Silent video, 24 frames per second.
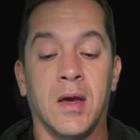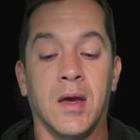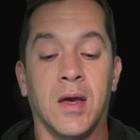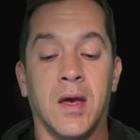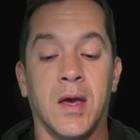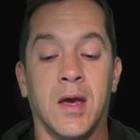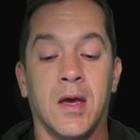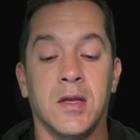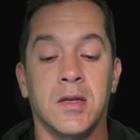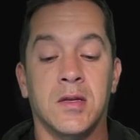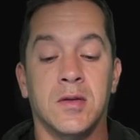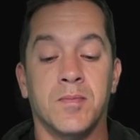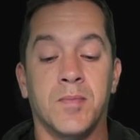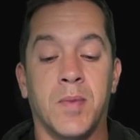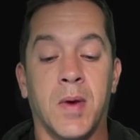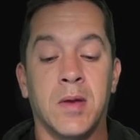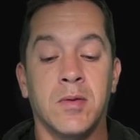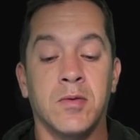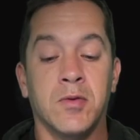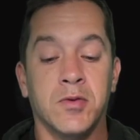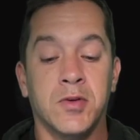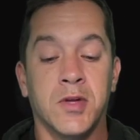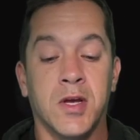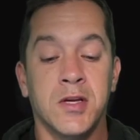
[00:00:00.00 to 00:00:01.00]
And pen
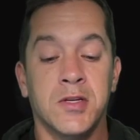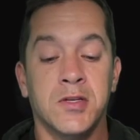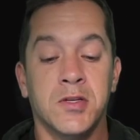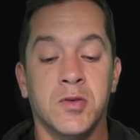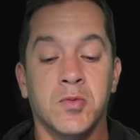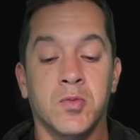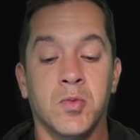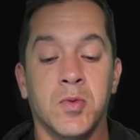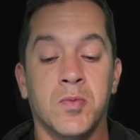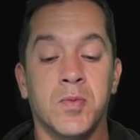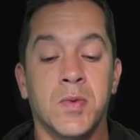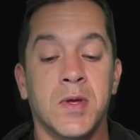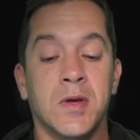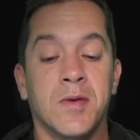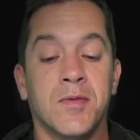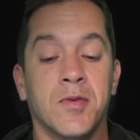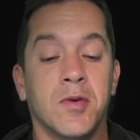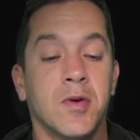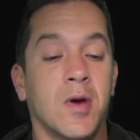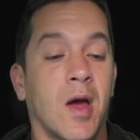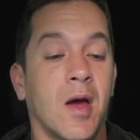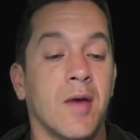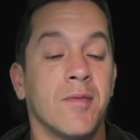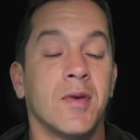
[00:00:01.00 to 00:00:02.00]
rotation would be if you
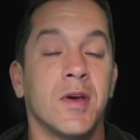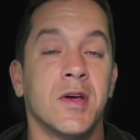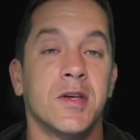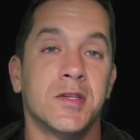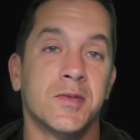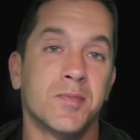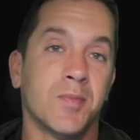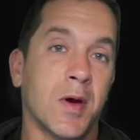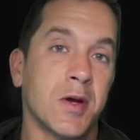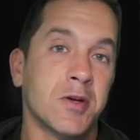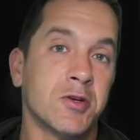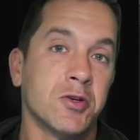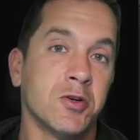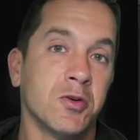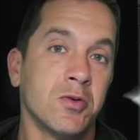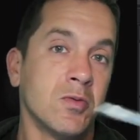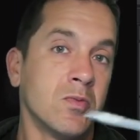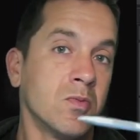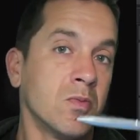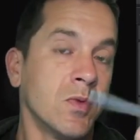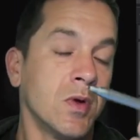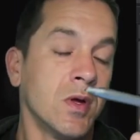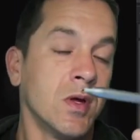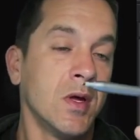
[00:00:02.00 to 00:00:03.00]
have a
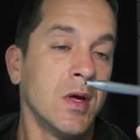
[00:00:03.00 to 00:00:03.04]
special,